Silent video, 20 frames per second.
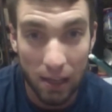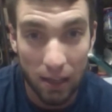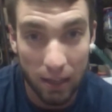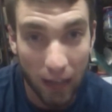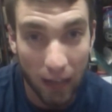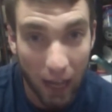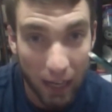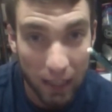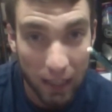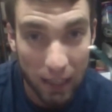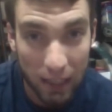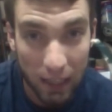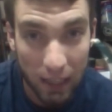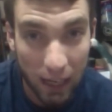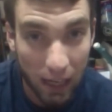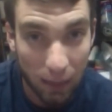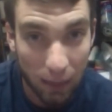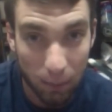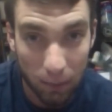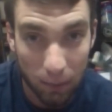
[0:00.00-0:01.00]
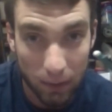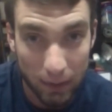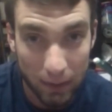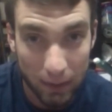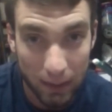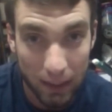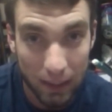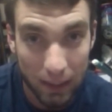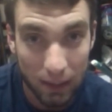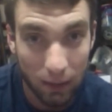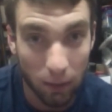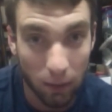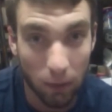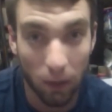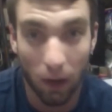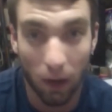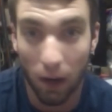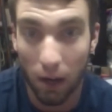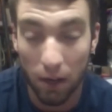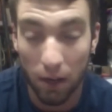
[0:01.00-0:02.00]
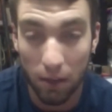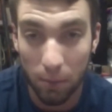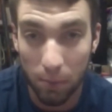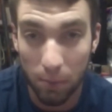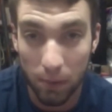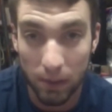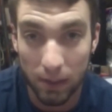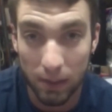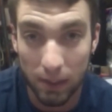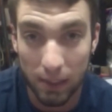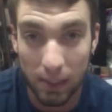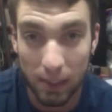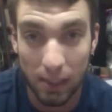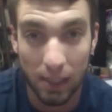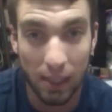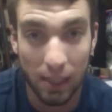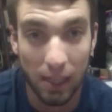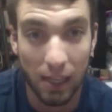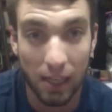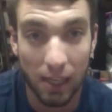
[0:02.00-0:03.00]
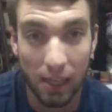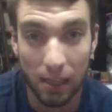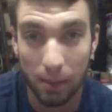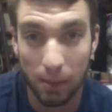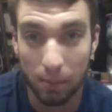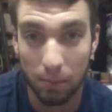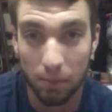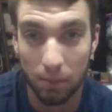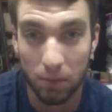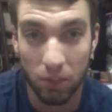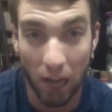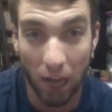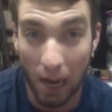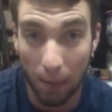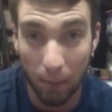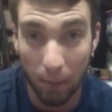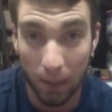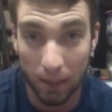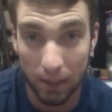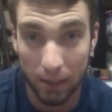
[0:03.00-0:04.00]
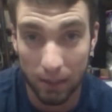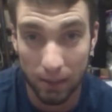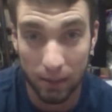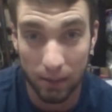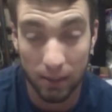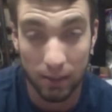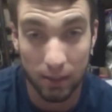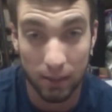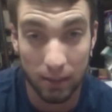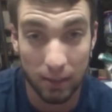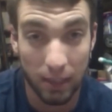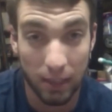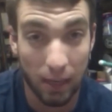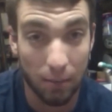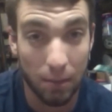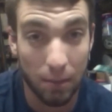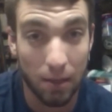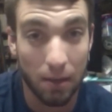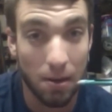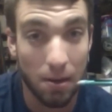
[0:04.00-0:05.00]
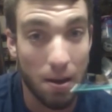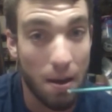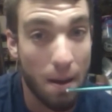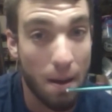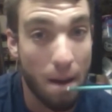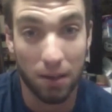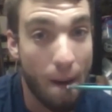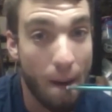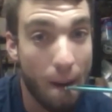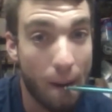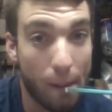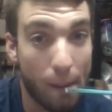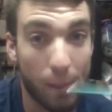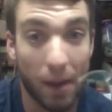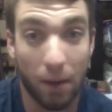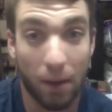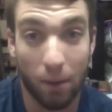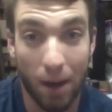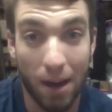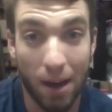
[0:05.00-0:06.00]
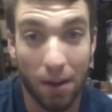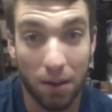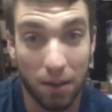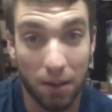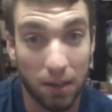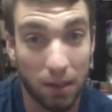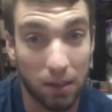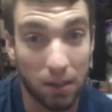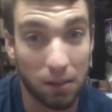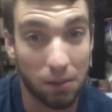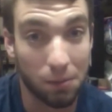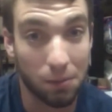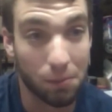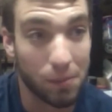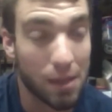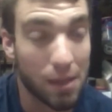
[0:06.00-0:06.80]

99% or 100% job on this assignment, I'm like, wow, you know,